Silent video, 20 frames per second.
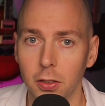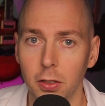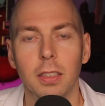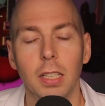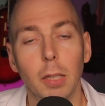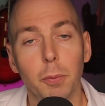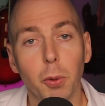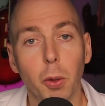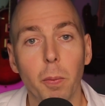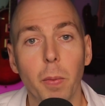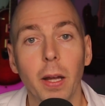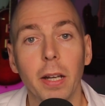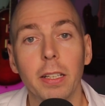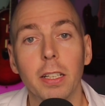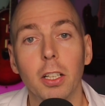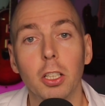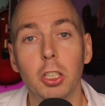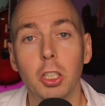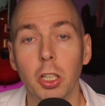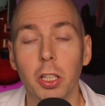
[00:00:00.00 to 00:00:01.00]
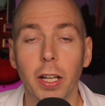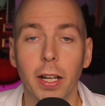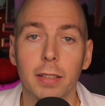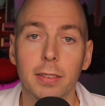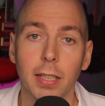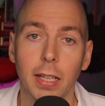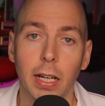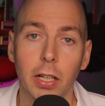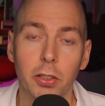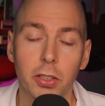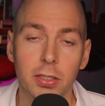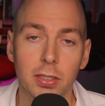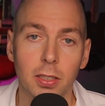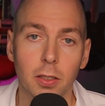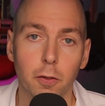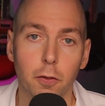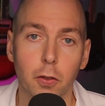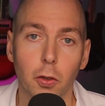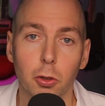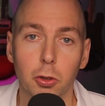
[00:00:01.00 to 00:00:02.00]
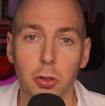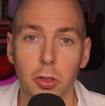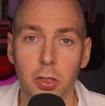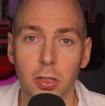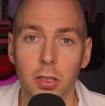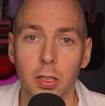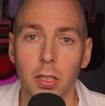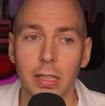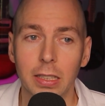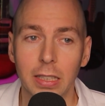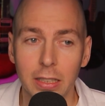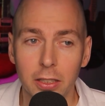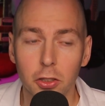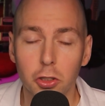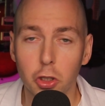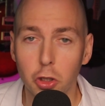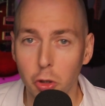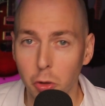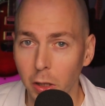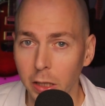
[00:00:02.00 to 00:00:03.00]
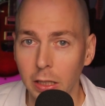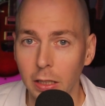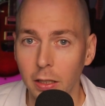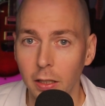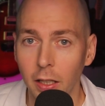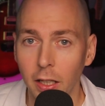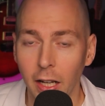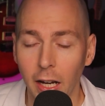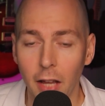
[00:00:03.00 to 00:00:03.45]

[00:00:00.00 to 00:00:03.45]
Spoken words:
Implementing a good anti-aliasing filter is tricky,